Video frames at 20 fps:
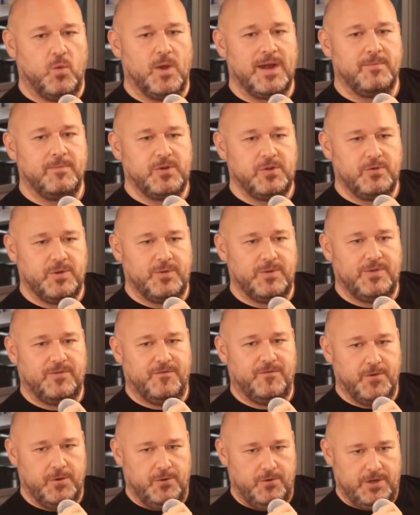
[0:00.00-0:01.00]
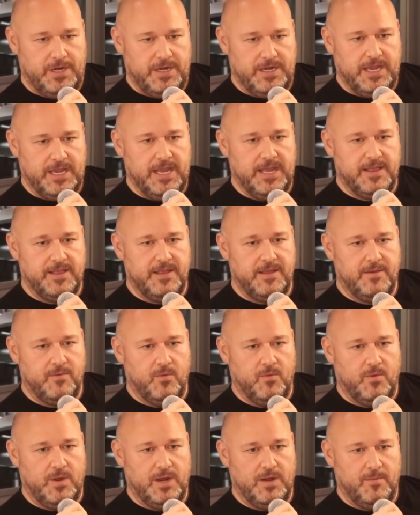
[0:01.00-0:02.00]
I'm doing with food. And again,
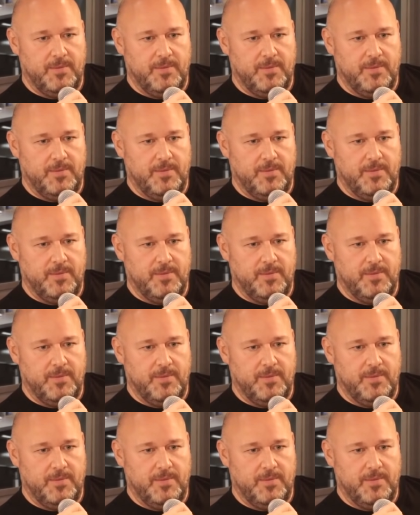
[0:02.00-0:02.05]
what